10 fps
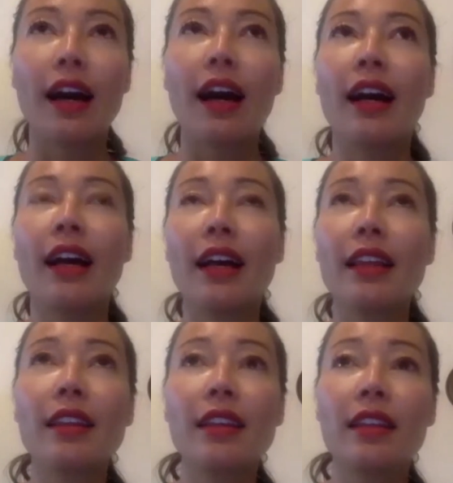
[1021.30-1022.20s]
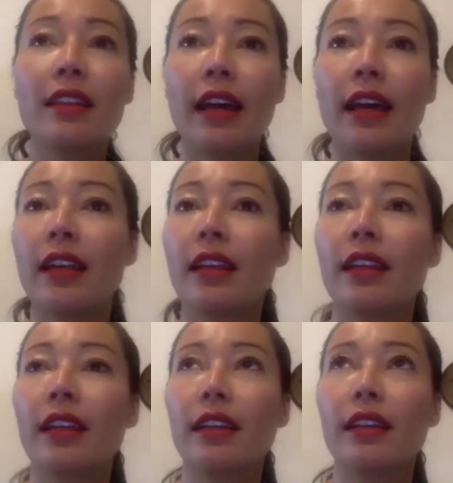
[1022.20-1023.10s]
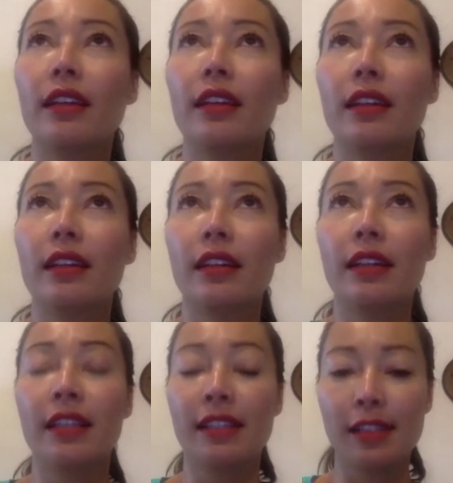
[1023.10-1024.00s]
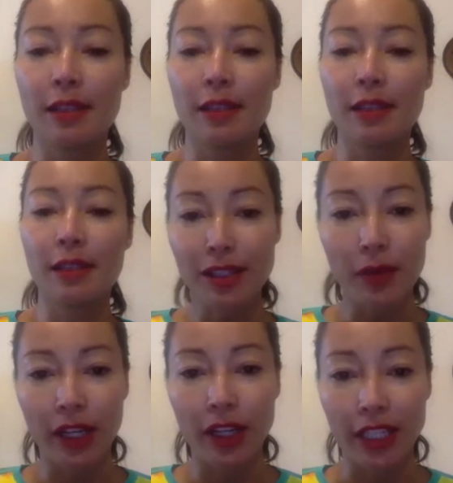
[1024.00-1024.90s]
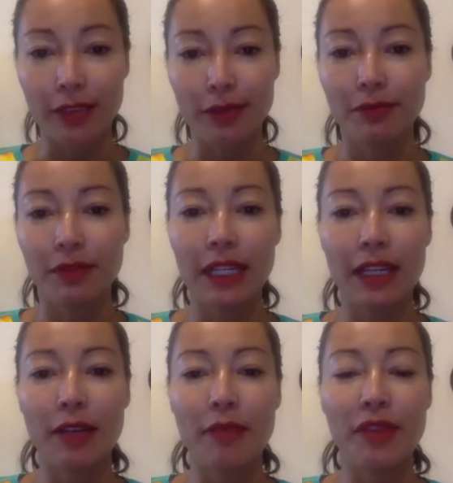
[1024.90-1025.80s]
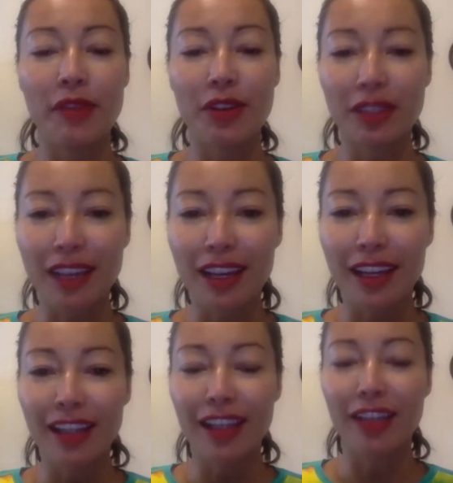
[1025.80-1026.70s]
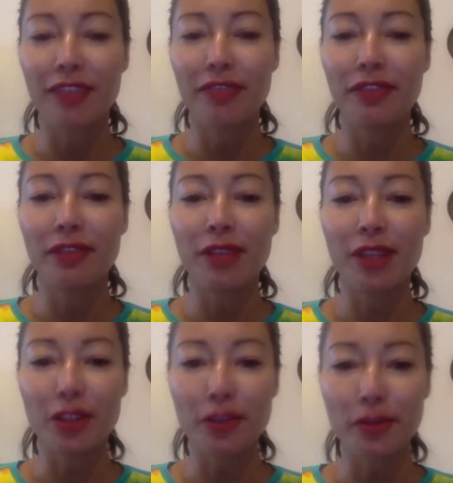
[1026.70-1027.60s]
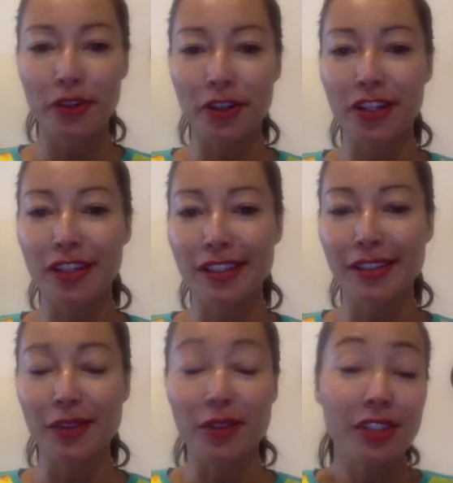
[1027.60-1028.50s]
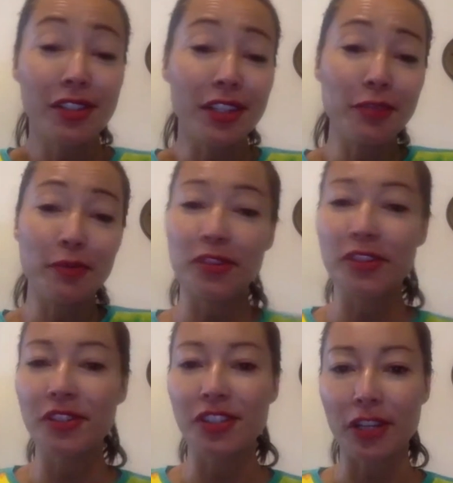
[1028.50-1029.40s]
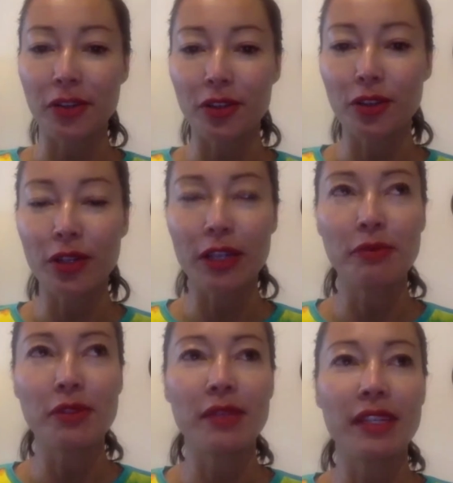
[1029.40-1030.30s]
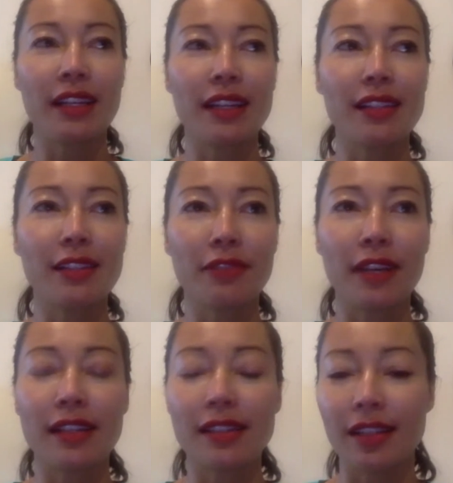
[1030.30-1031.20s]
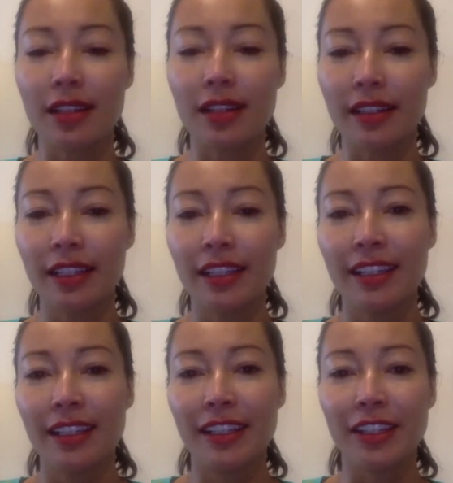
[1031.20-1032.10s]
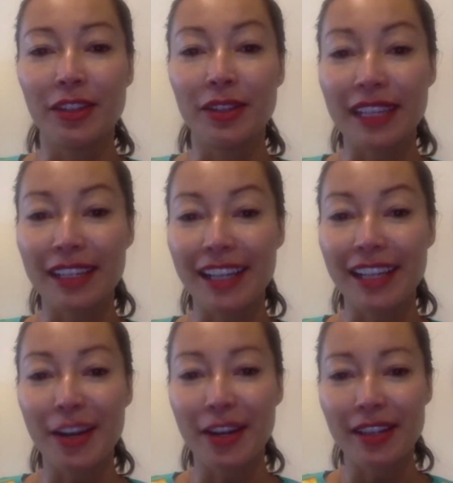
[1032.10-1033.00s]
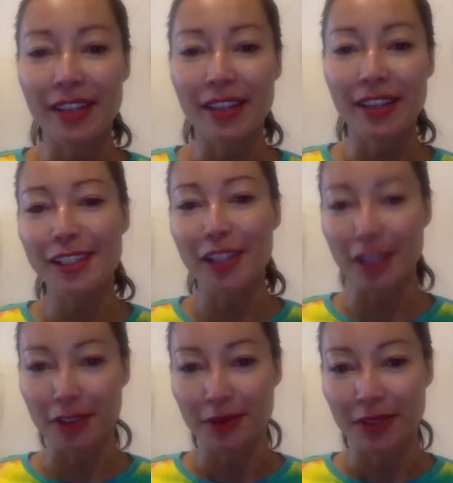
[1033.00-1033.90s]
I think that it is the best way to go. There are a lot of female entrepreneurs, or just entrepreneurs in general, who come to me and ask advice on, hiring a CTO.